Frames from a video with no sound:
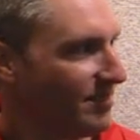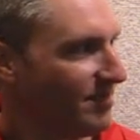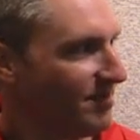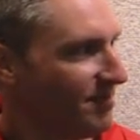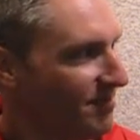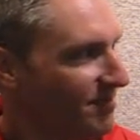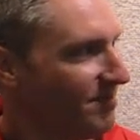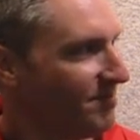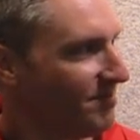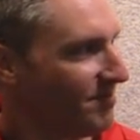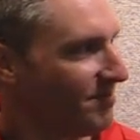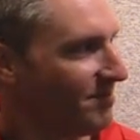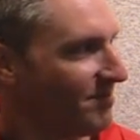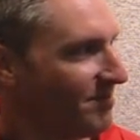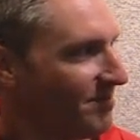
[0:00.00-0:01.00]

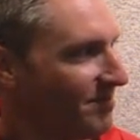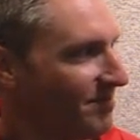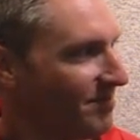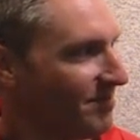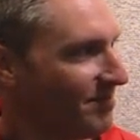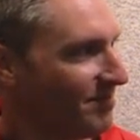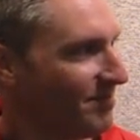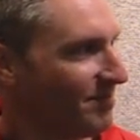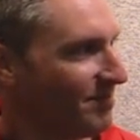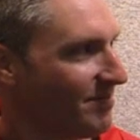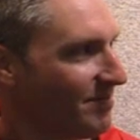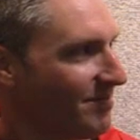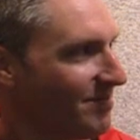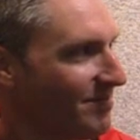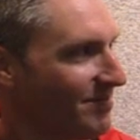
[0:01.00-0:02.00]

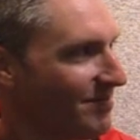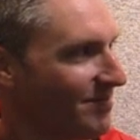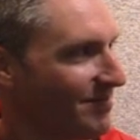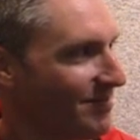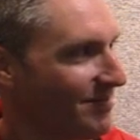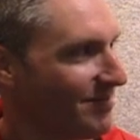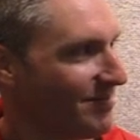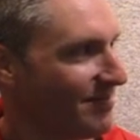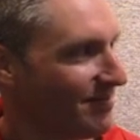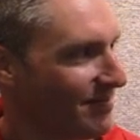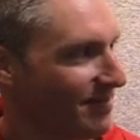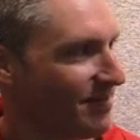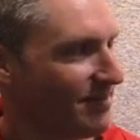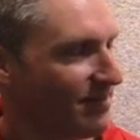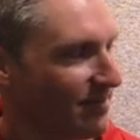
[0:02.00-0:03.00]

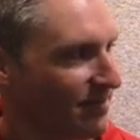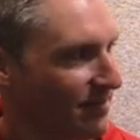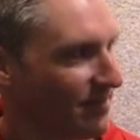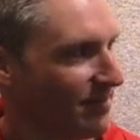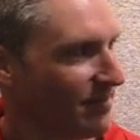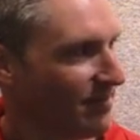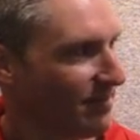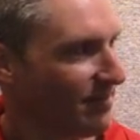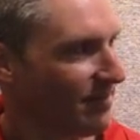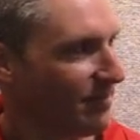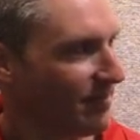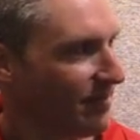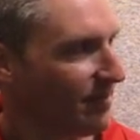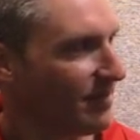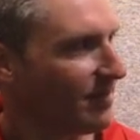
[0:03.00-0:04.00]

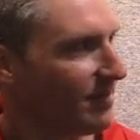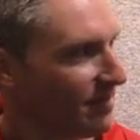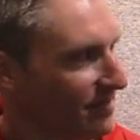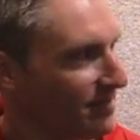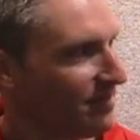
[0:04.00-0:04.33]
(silent)